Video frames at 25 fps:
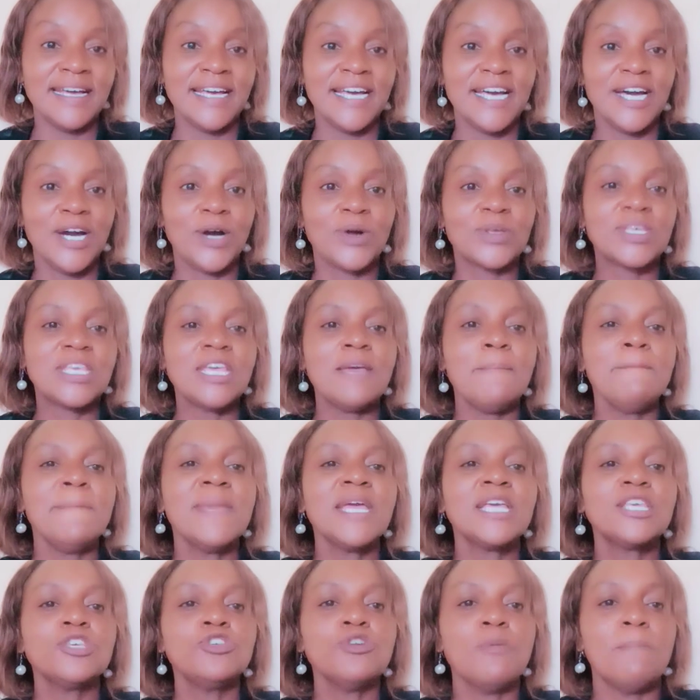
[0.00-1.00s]
Okay,
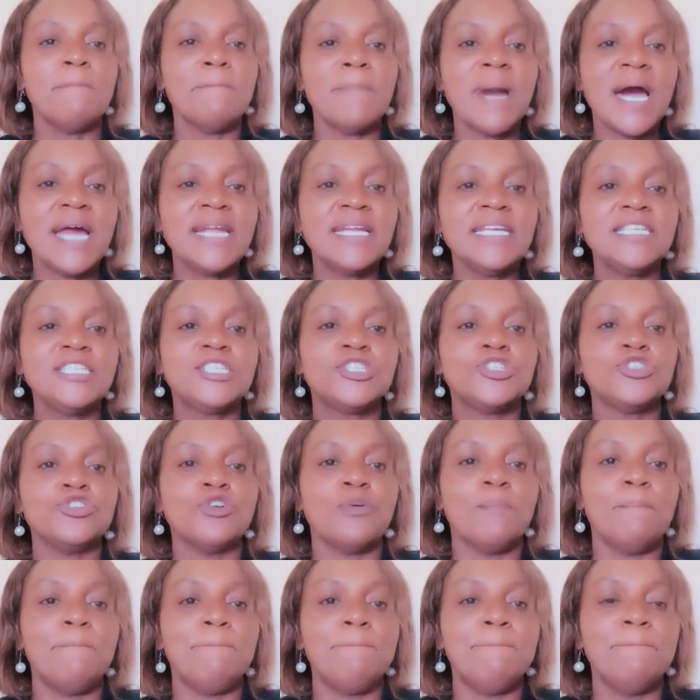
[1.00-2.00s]
make your marriage
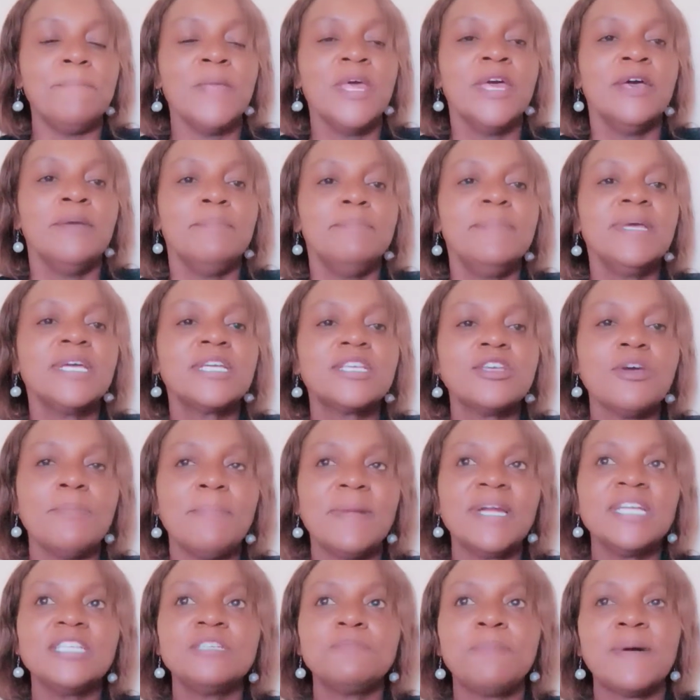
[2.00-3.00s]
your, make your
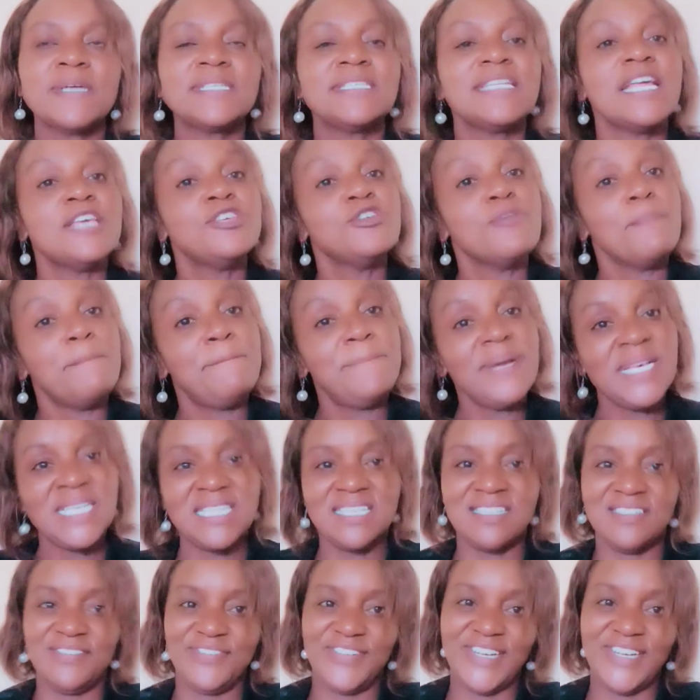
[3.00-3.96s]
marriage partner your best